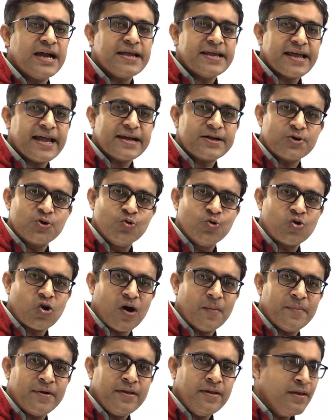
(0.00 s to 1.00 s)
I take 2
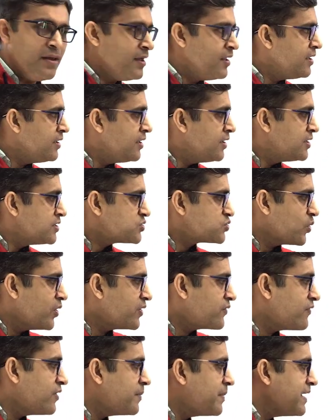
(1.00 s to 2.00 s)
common. So
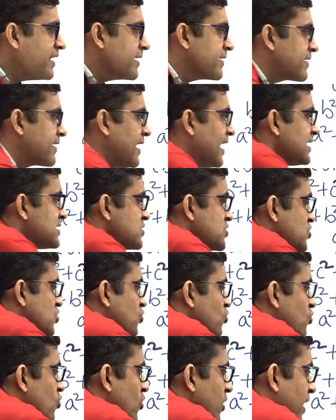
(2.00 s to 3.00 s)
it will be written as
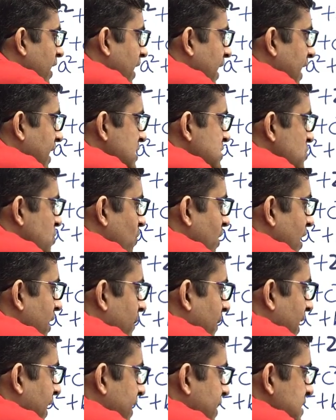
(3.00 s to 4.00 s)
2a square
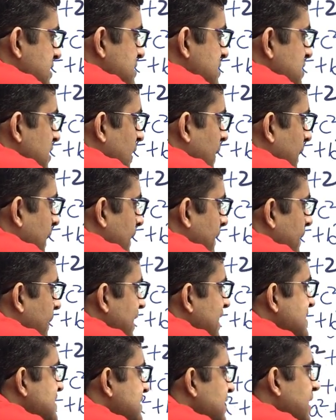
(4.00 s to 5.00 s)
minus
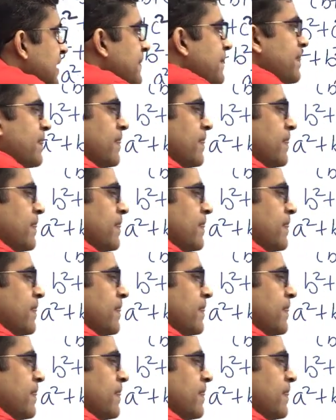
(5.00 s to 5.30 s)
bc.